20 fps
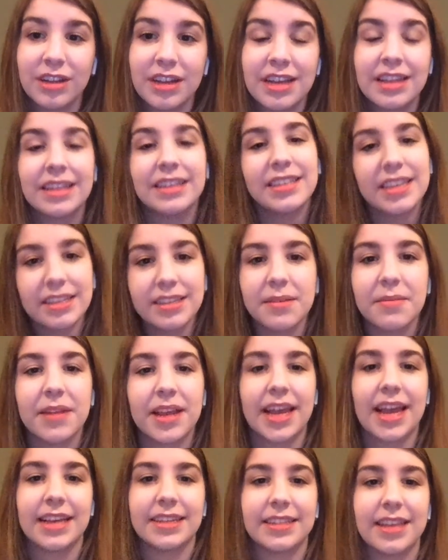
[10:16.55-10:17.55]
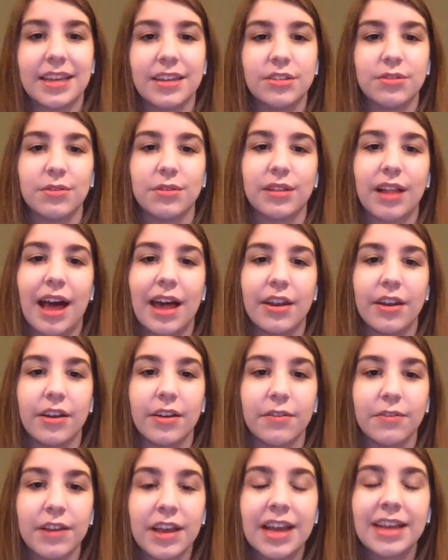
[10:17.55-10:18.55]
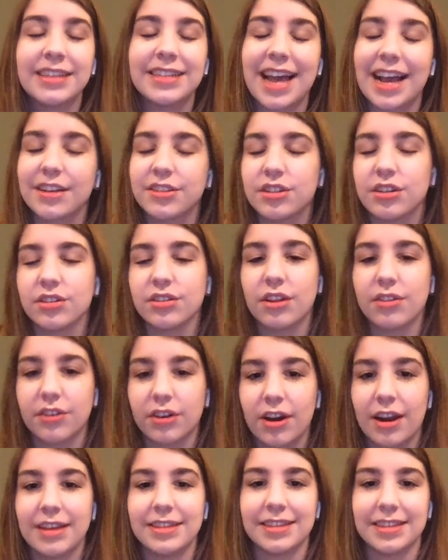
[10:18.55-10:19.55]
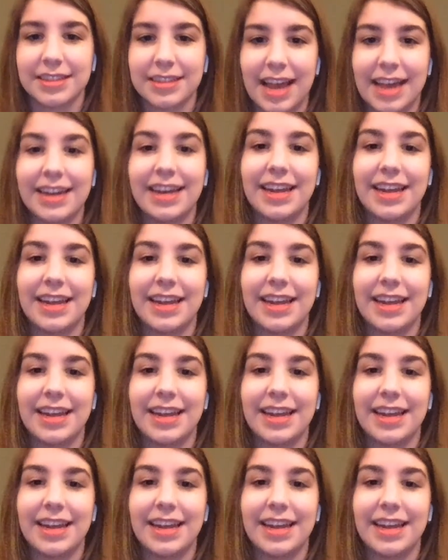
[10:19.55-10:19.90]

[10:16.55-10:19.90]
This is something I say to a lot of texters on the crisis line.